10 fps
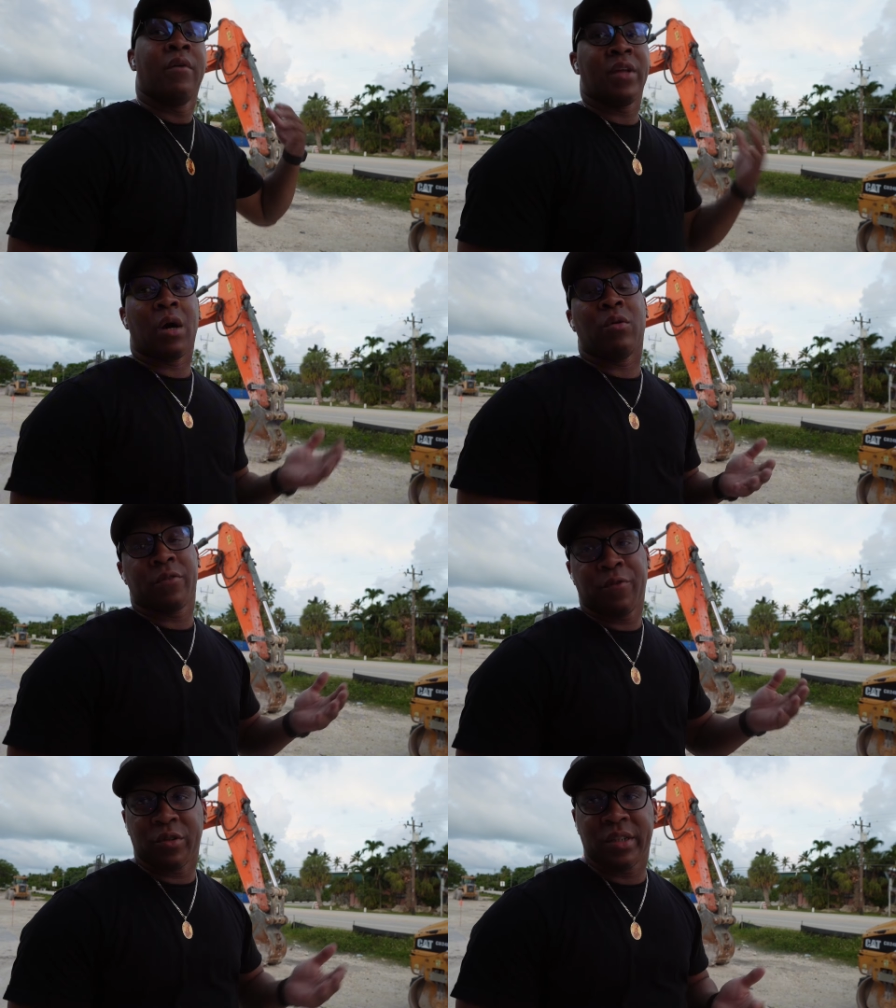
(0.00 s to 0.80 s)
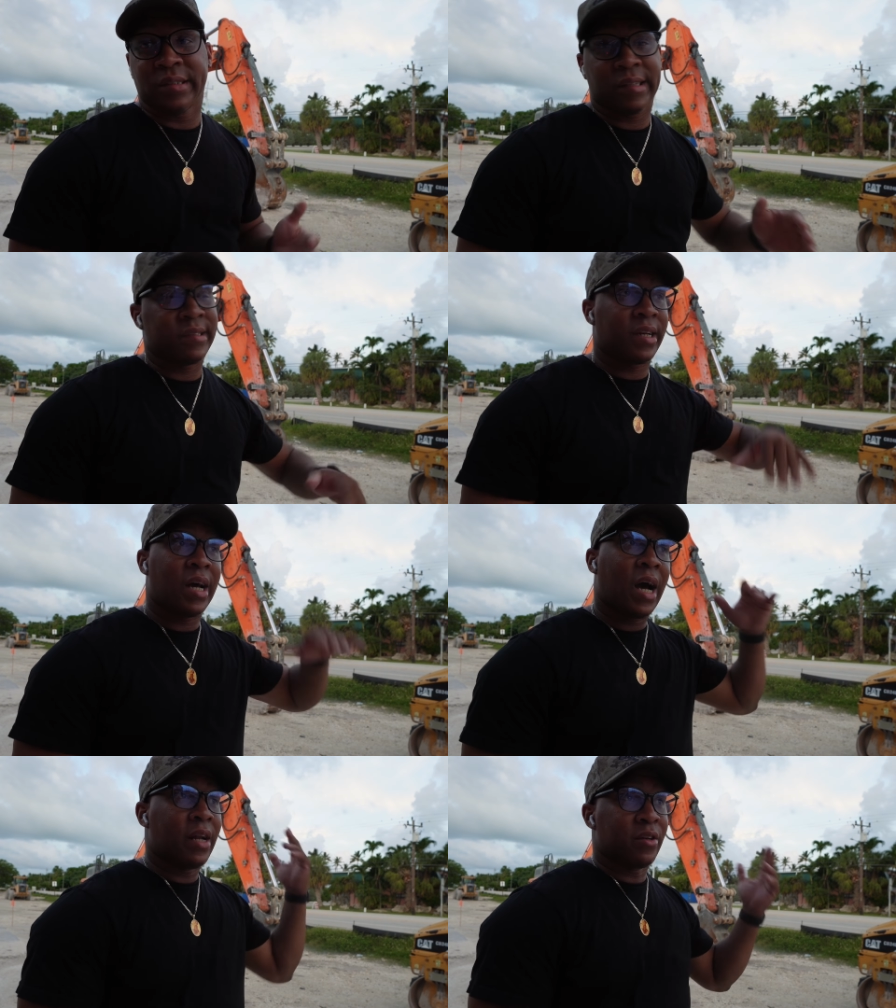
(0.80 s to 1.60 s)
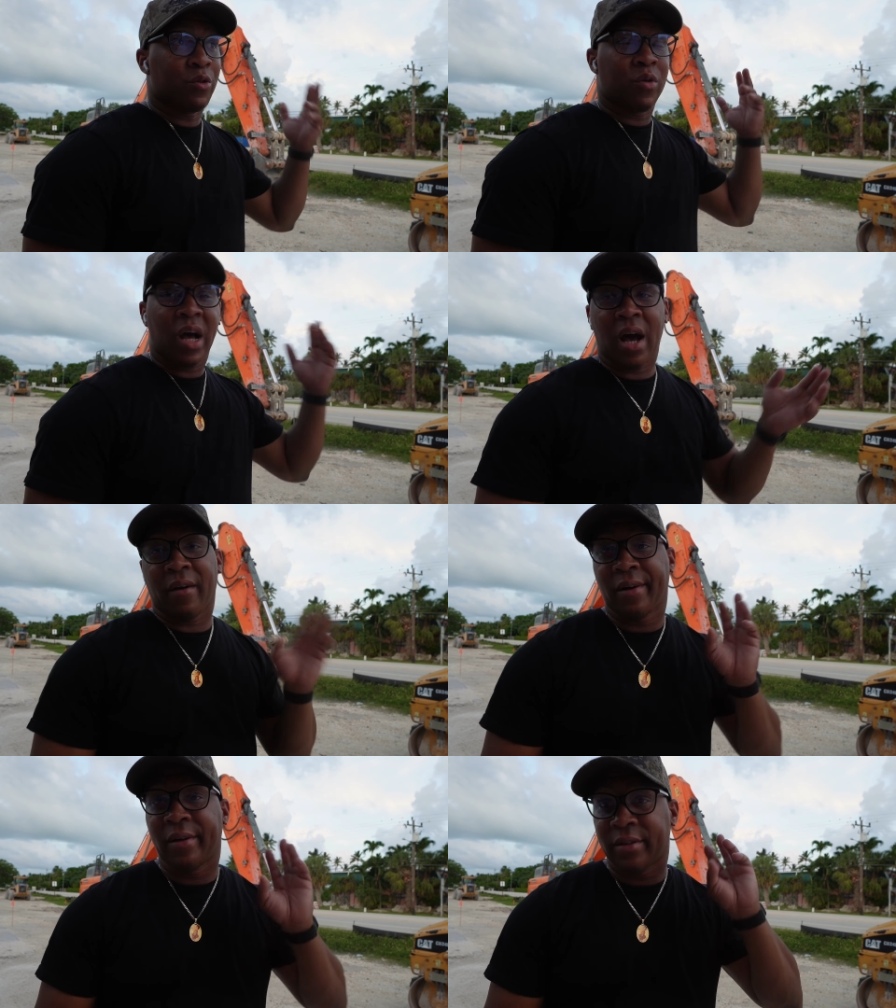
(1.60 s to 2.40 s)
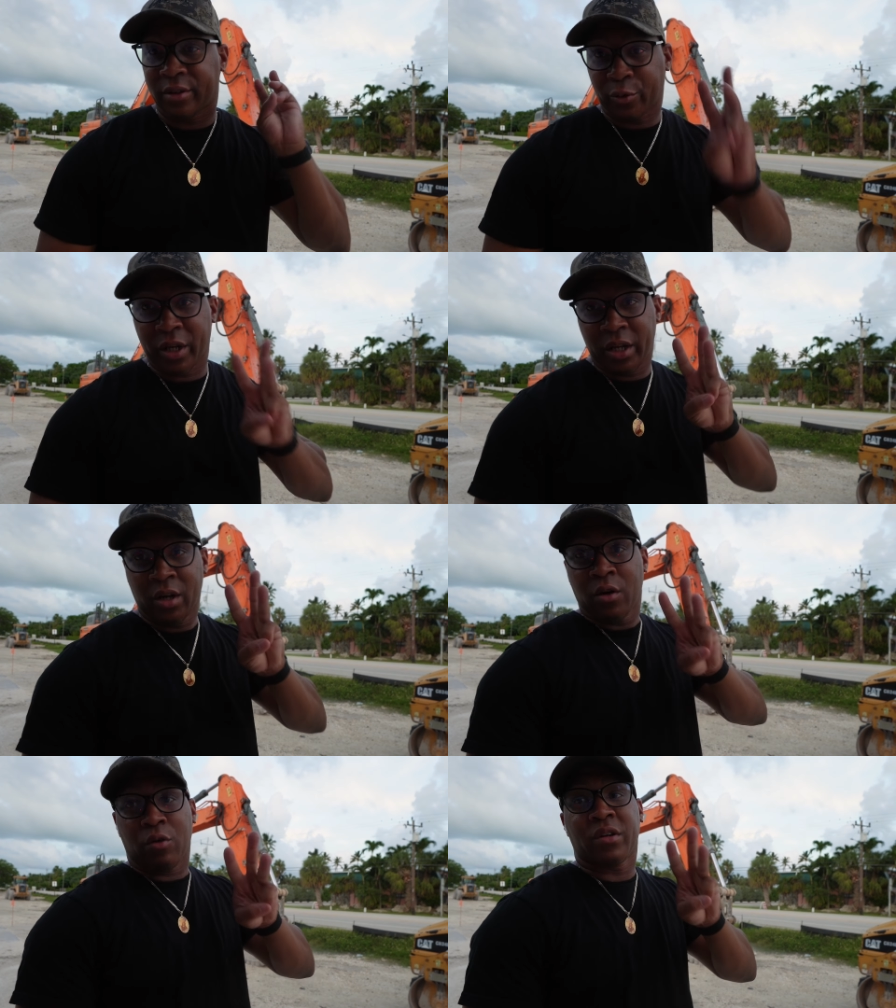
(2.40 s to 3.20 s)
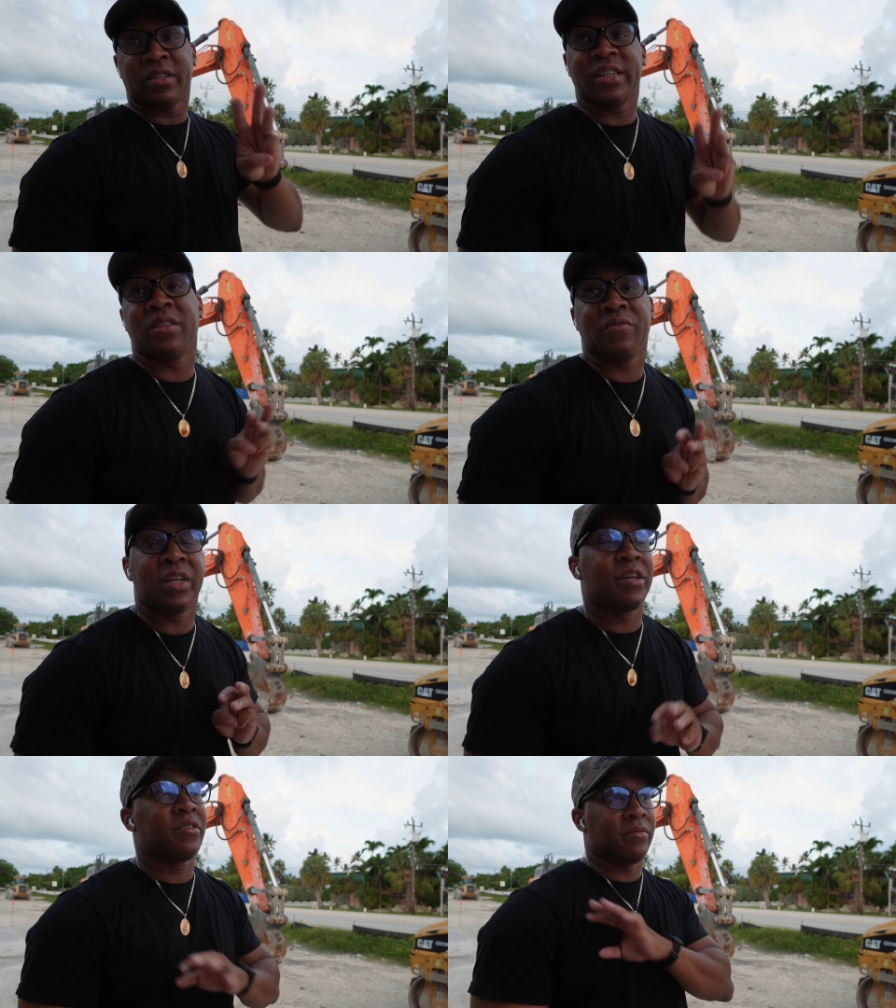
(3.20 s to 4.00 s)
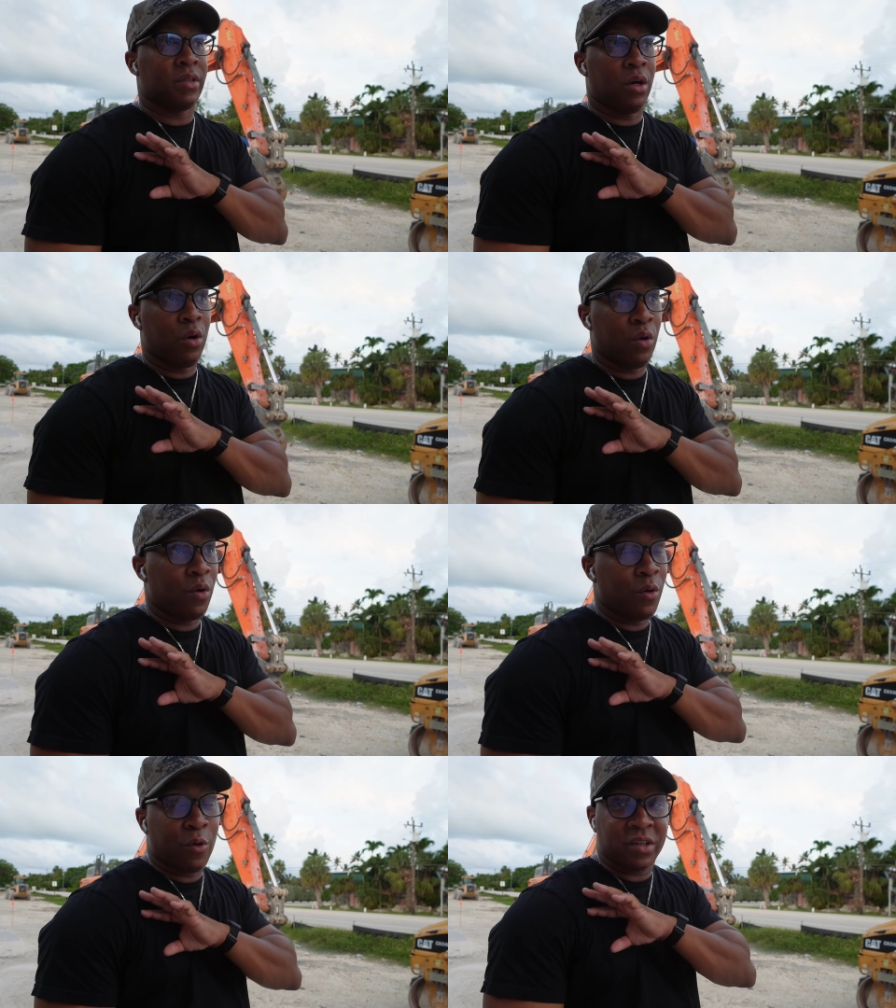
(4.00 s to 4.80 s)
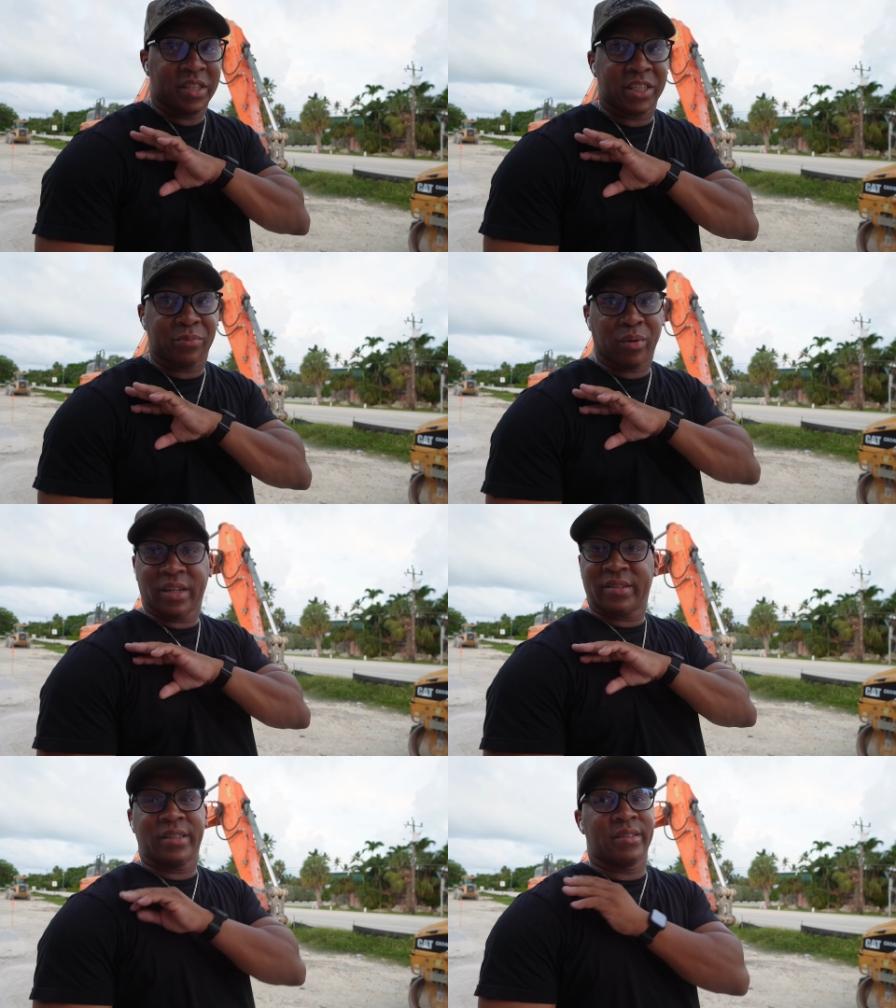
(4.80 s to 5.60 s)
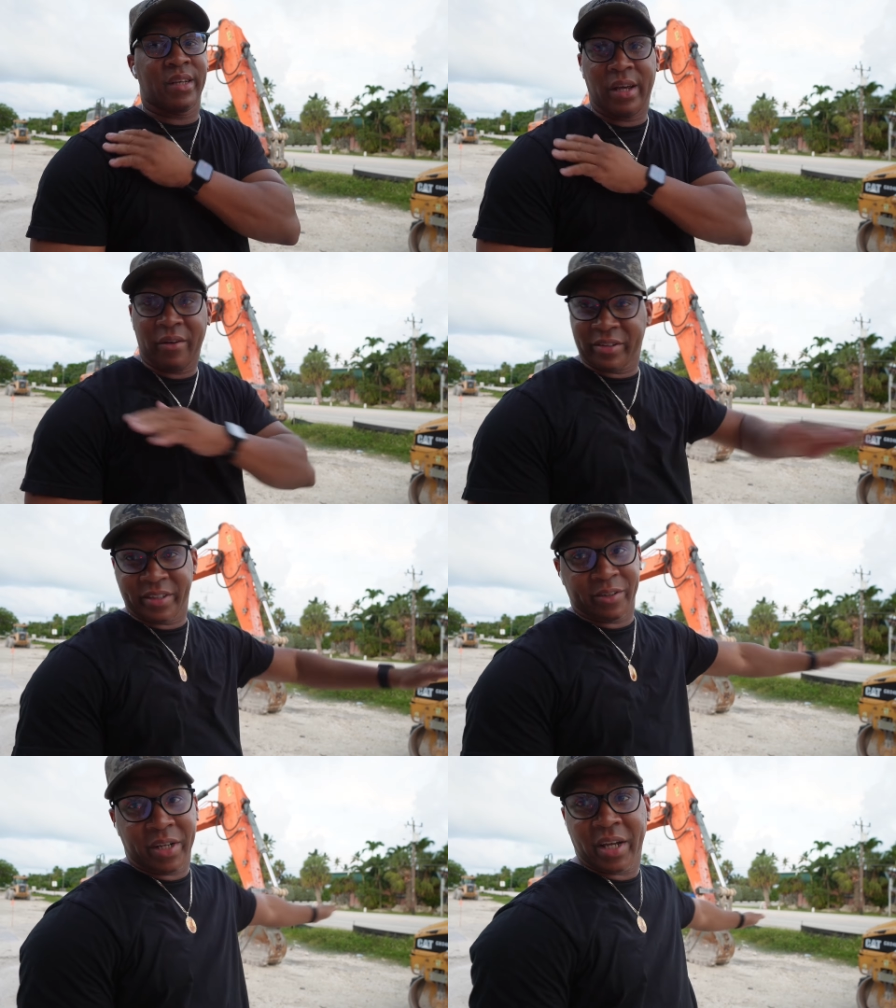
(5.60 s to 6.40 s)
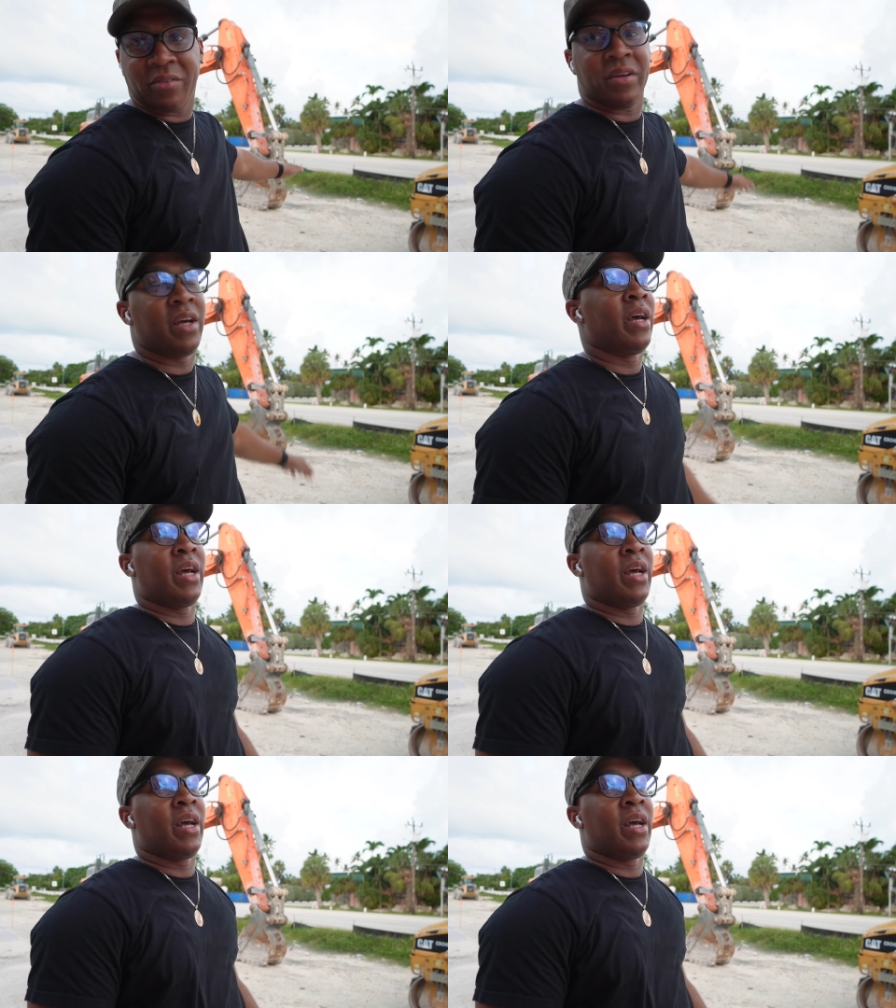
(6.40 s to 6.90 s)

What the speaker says: If y'all want the full details of that, I do have 3 orientation videos of the whole orientation process, every single day of it.